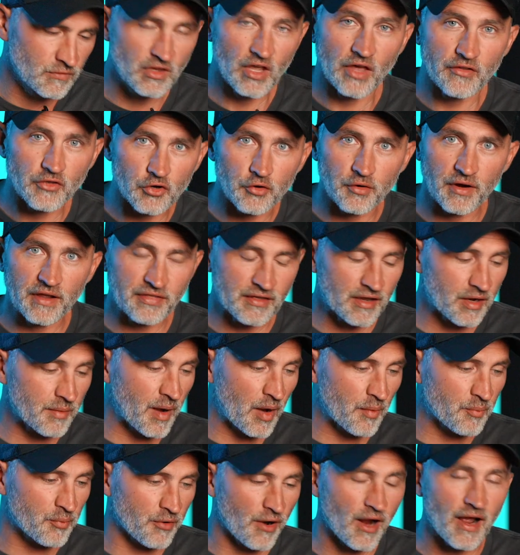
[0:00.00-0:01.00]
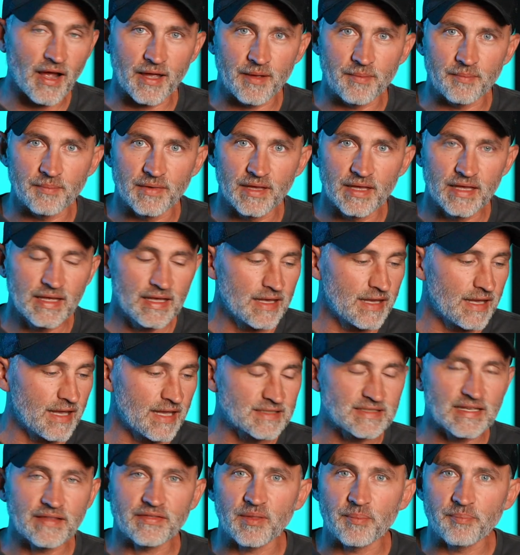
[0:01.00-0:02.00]
The other great thing about Prime is
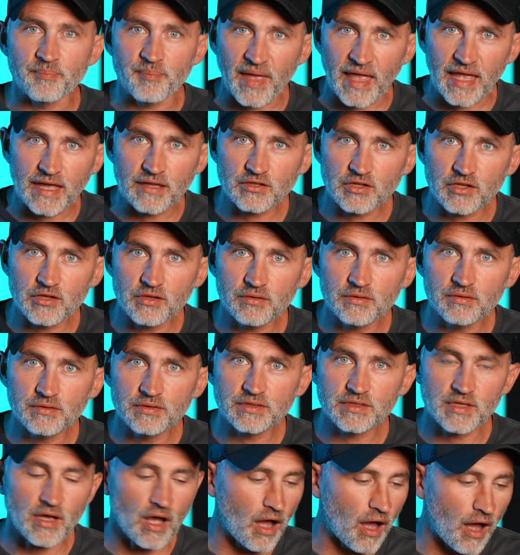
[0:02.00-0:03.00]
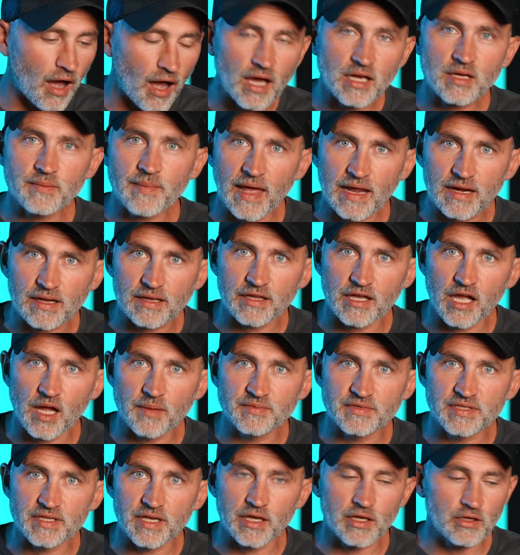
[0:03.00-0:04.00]
that the band cues automatically
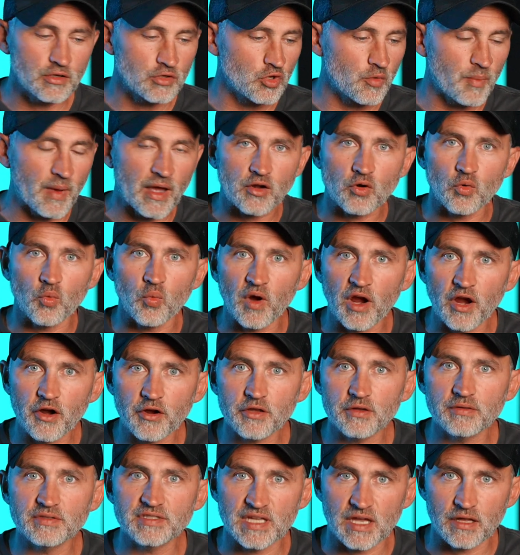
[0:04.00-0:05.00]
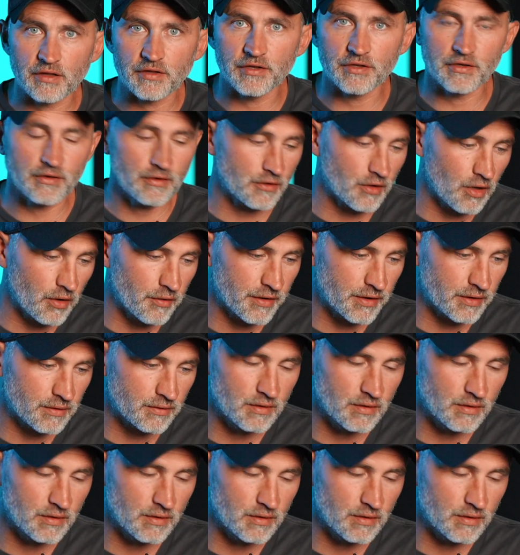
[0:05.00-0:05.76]
update no matter where you tell it you're going.